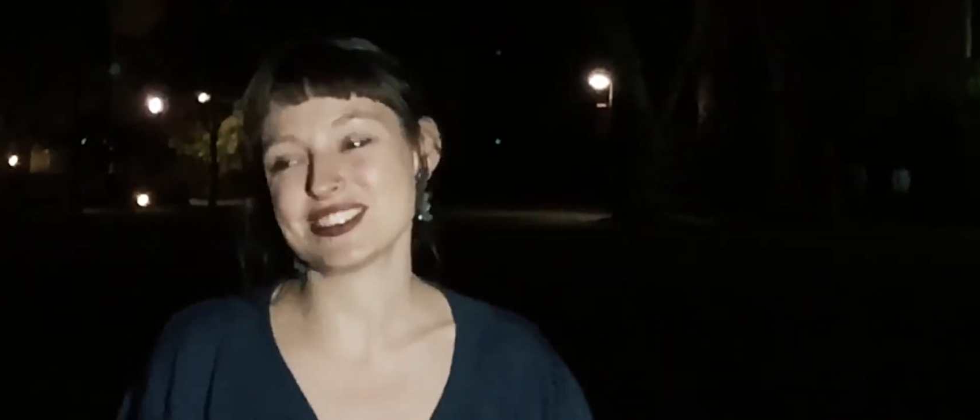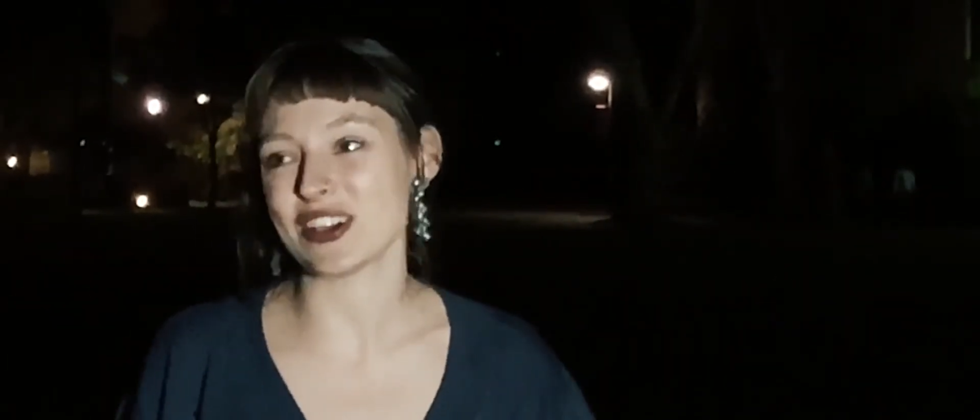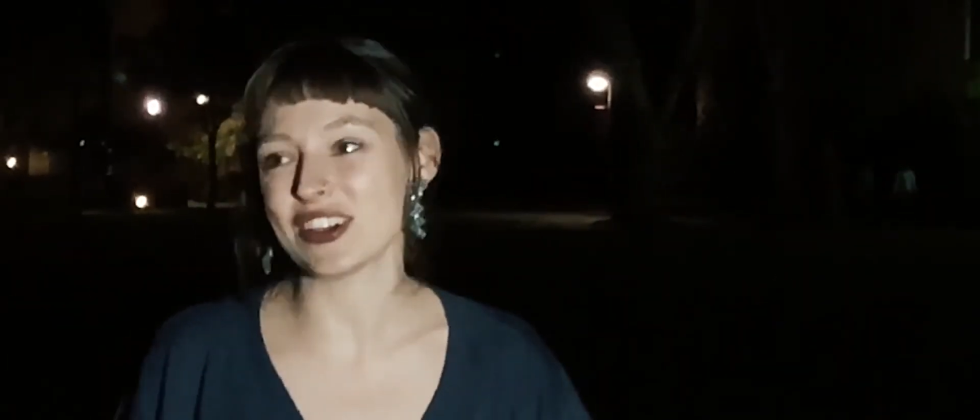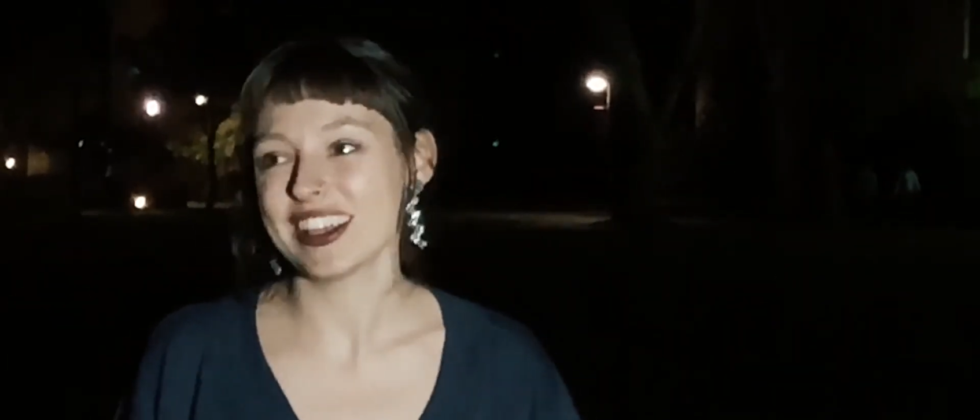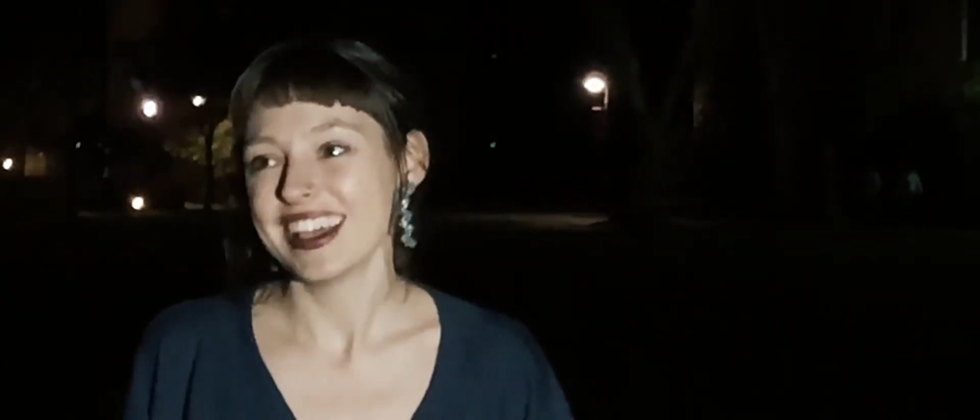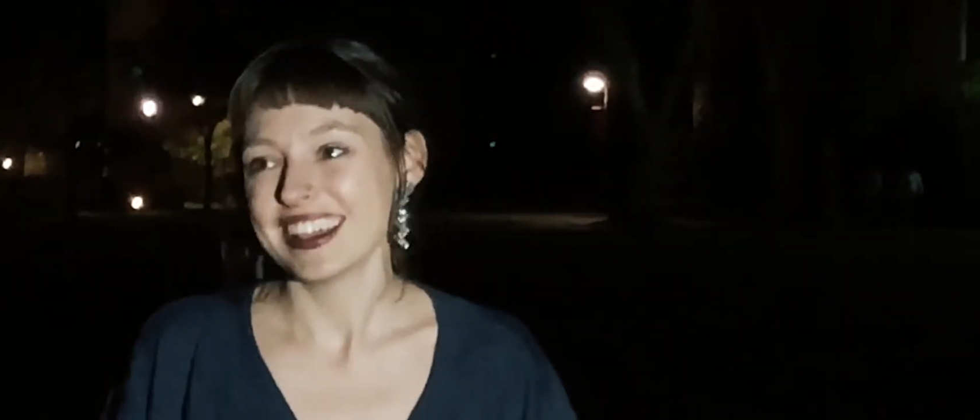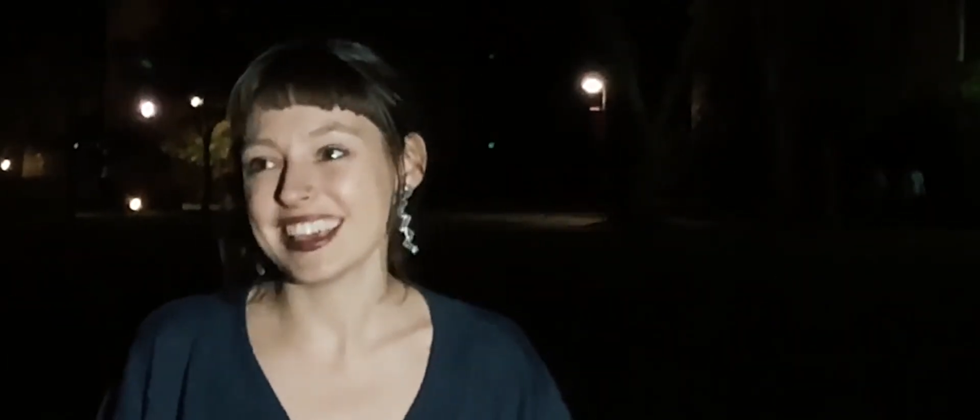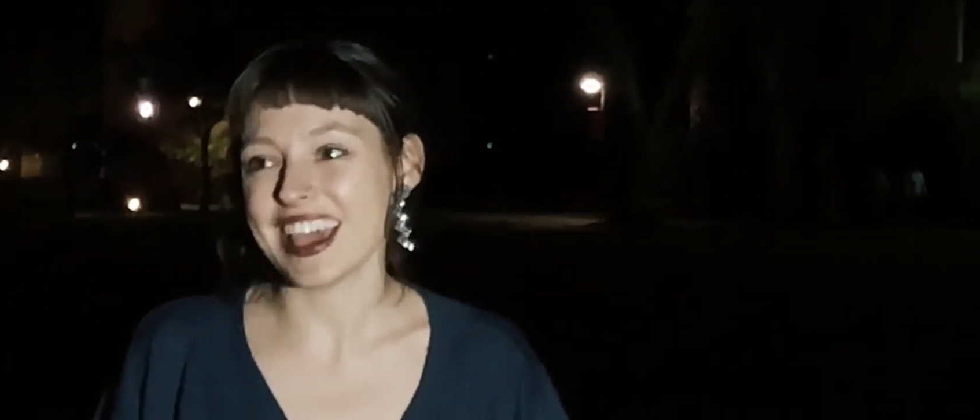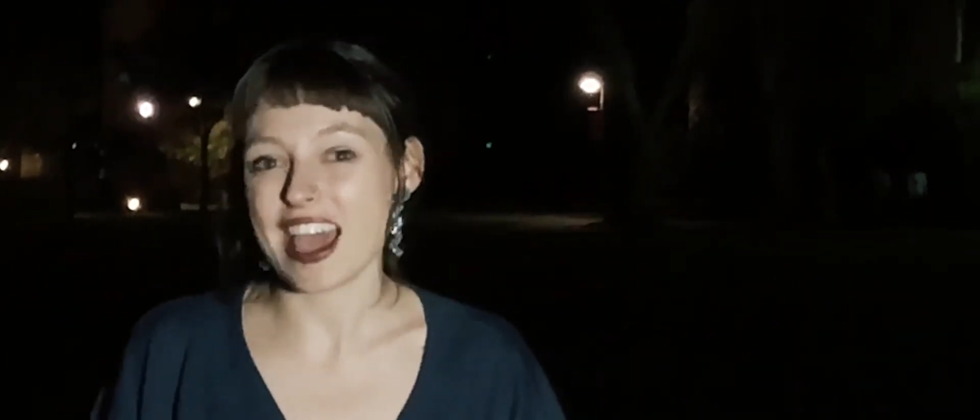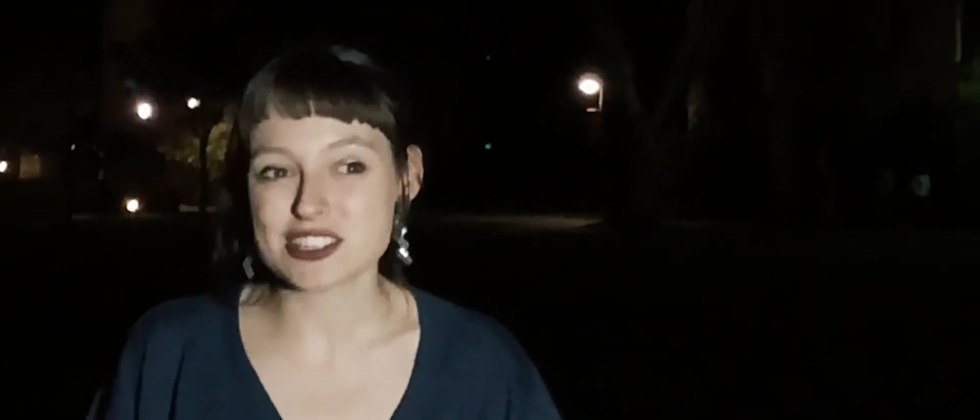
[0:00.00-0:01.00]
So
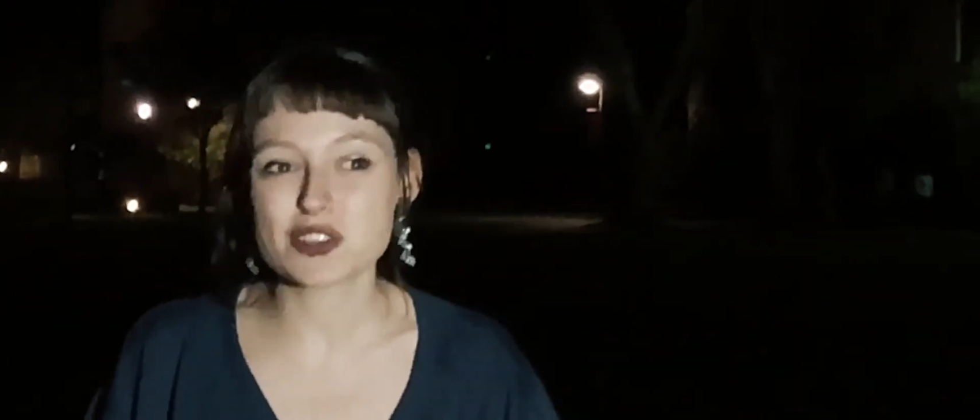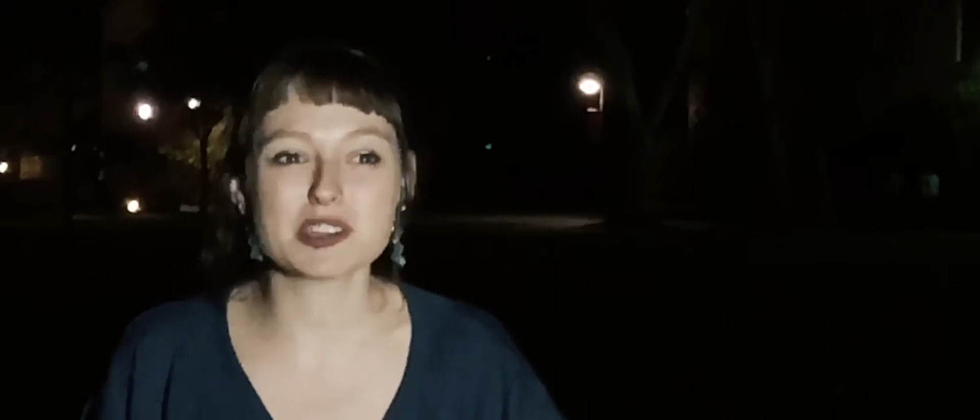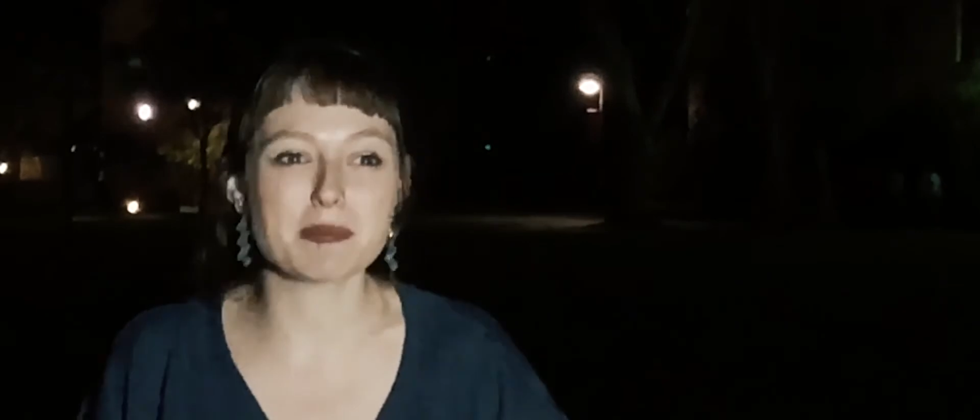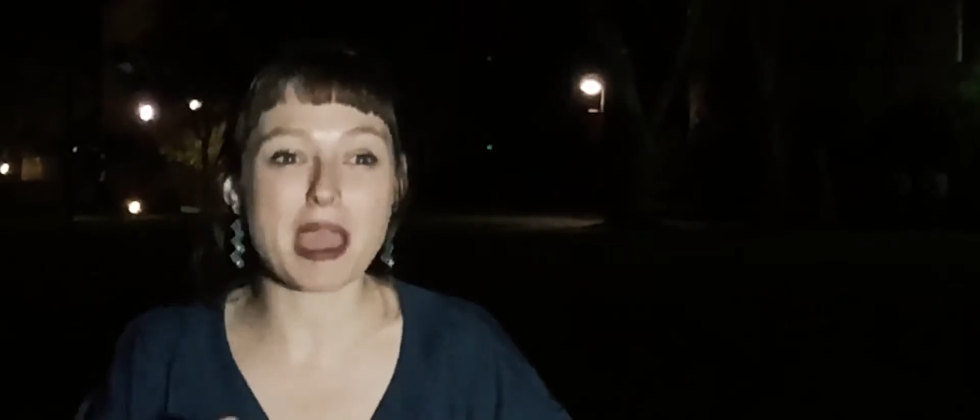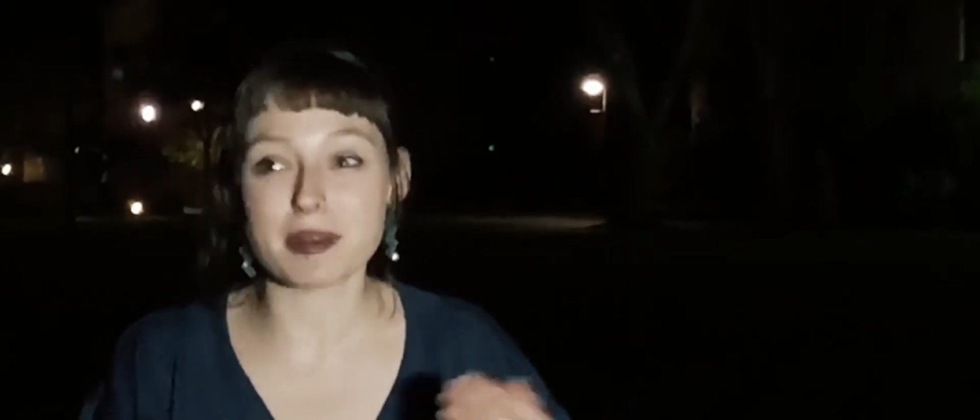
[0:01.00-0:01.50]
yeah, it's good to be